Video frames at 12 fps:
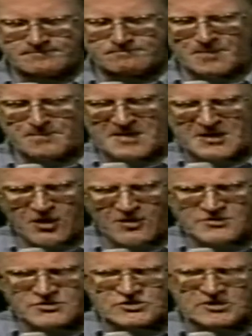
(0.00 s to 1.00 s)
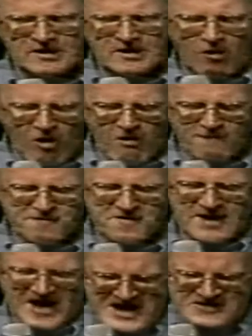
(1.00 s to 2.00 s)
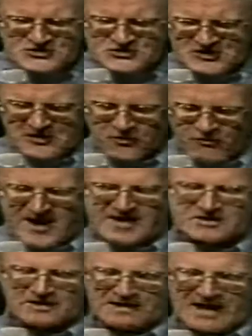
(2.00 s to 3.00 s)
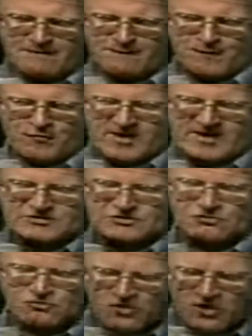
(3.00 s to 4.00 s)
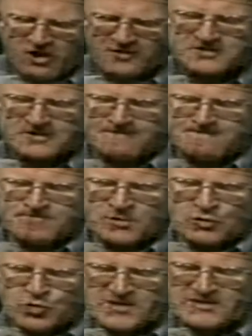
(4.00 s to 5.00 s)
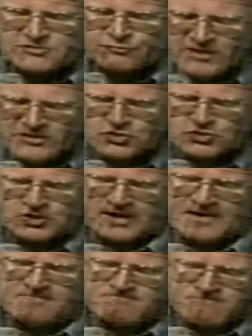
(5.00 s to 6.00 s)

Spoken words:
But because of his great love for us, God, who is rich in